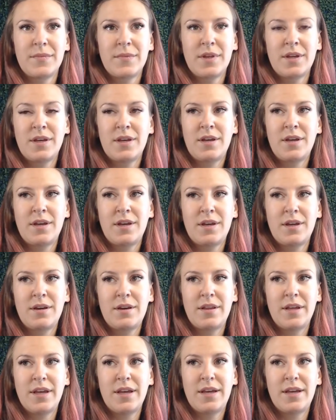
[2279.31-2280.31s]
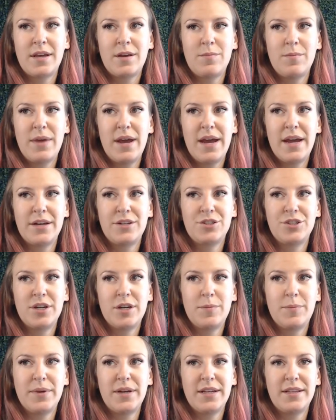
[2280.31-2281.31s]
And they can match
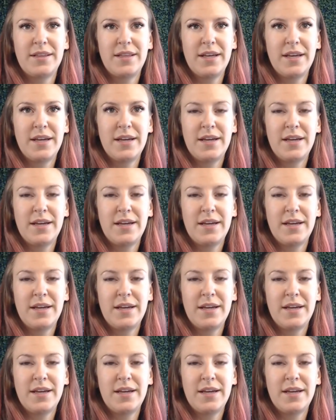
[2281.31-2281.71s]
up at the end.